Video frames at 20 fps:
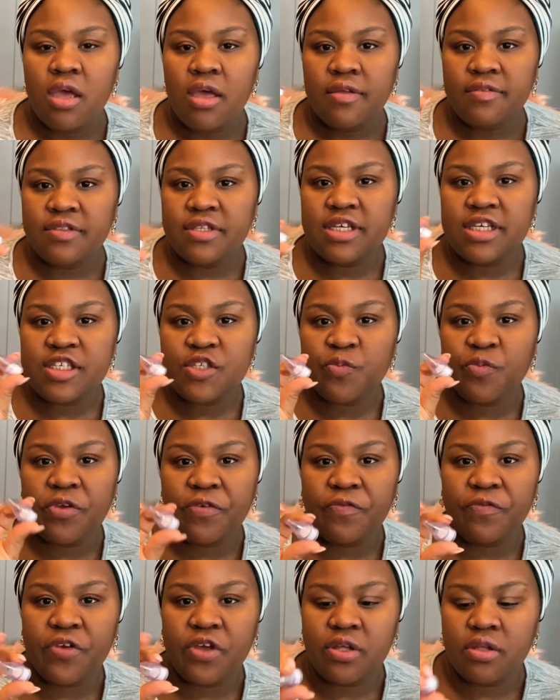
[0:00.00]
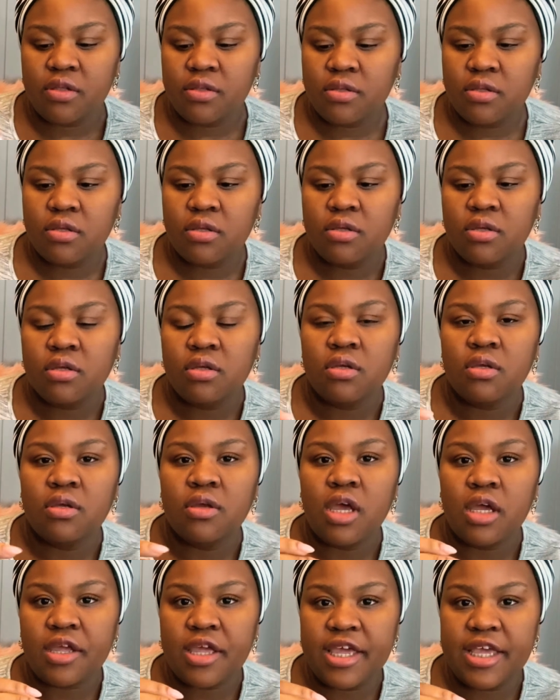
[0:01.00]
This refill
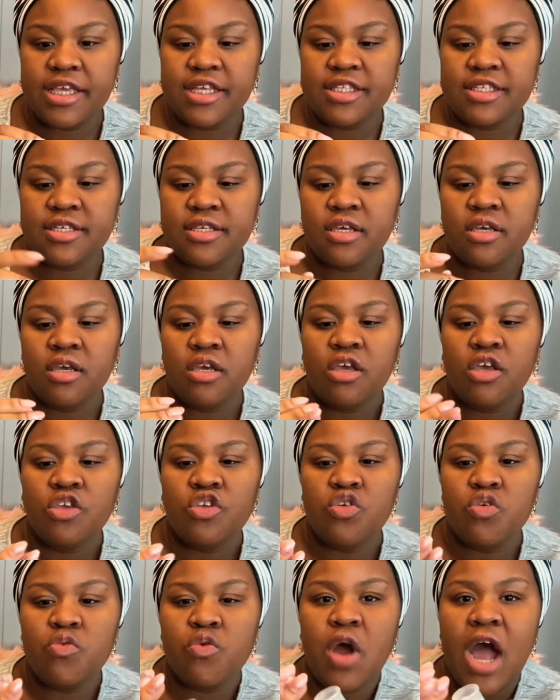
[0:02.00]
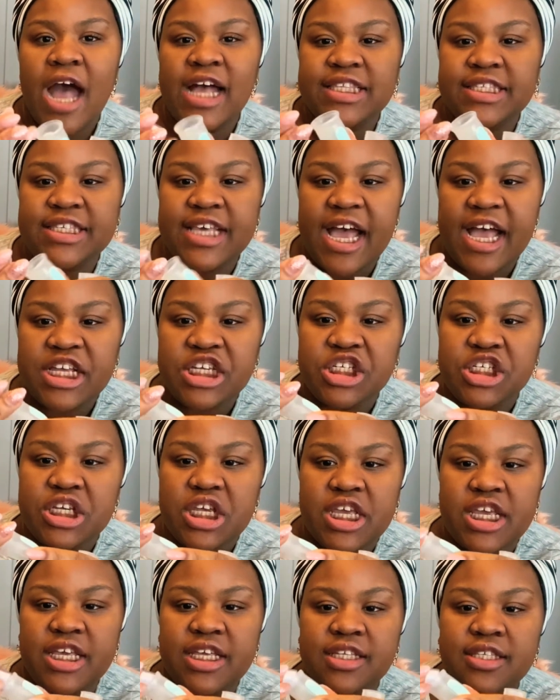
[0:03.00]
kit, you attach
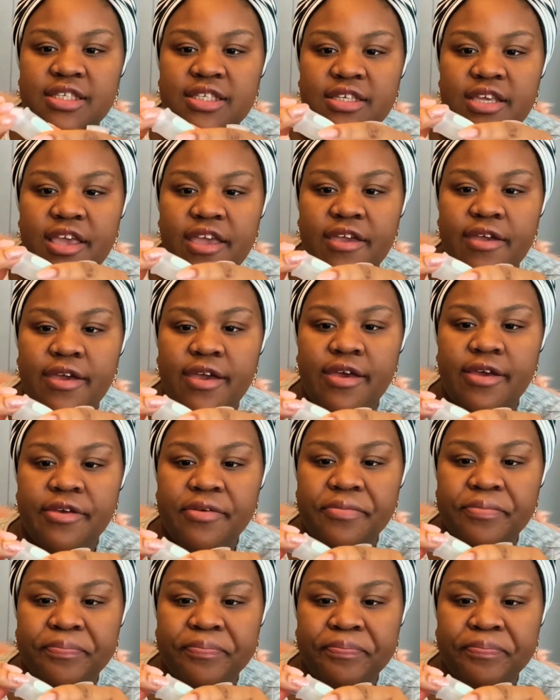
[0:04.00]
it here,